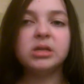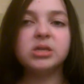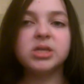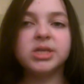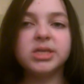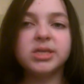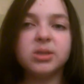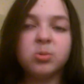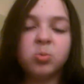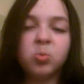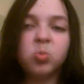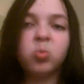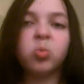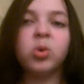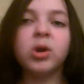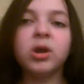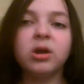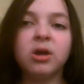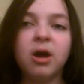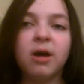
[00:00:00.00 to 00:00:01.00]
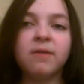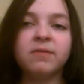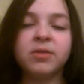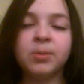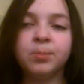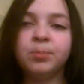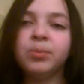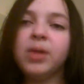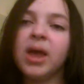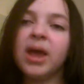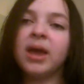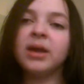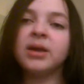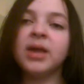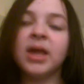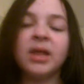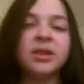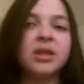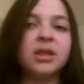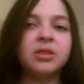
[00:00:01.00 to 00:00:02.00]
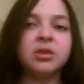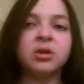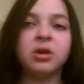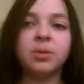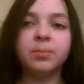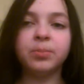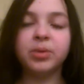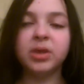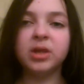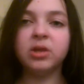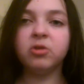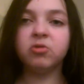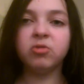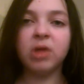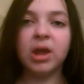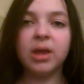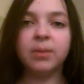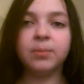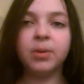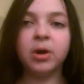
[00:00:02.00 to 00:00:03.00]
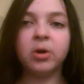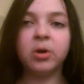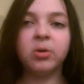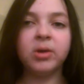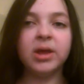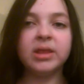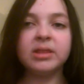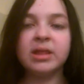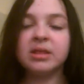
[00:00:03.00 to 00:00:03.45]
just work off the black and then the complete rainbow and